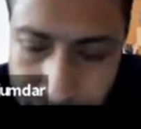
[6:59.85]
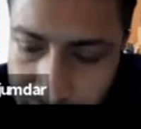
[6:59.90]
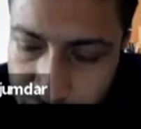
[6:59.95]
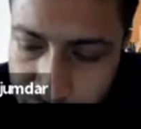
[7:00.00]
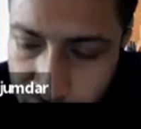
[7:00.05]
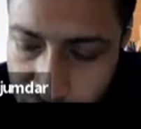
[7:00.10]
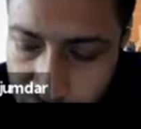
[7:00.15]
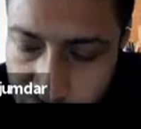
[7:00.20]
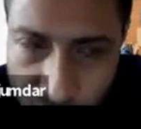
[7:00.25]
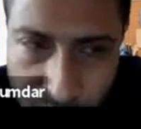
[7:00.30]
then
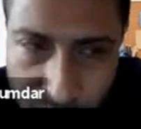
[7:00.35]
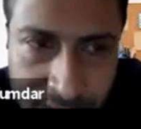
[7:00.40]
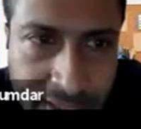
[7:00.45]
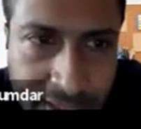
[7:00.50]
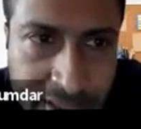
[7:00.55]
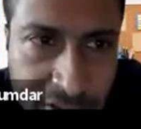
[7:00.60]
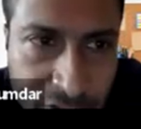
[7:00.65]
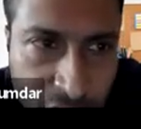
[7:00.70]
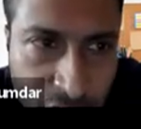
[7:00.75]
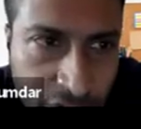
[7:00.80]
we call
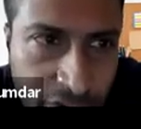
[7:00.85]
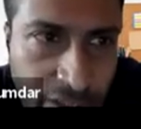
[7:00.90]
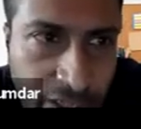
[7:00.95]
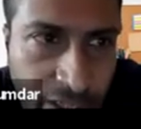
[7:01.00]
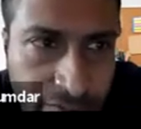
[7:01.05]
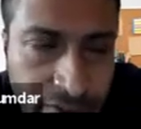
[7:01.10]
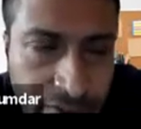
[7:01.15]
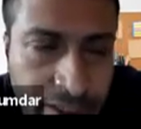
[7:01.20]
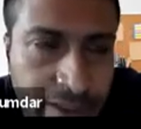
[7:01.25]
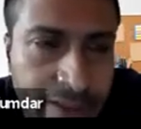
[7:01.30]
that node
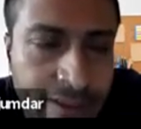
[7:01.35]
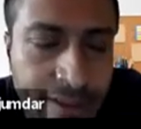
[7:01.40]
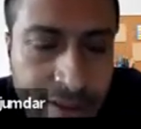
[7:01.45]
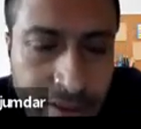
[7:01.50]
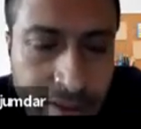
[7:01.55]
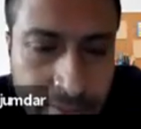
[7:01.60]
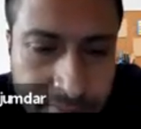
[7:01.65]
heavy hitter.